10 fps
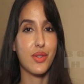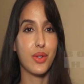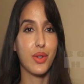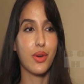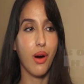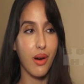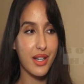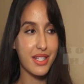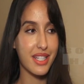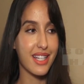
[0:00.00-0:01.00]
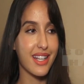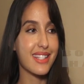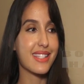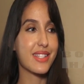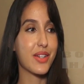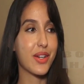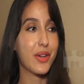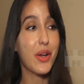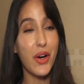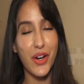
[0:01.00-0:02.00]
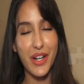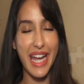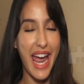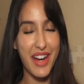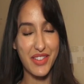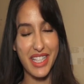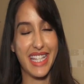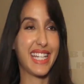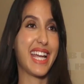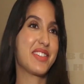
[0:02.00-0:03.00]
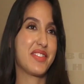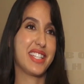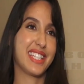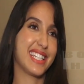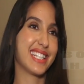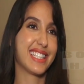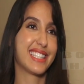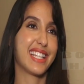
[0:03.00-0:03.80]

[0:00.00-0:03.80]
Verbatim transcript: you look gorgeous, your look, everything, everything.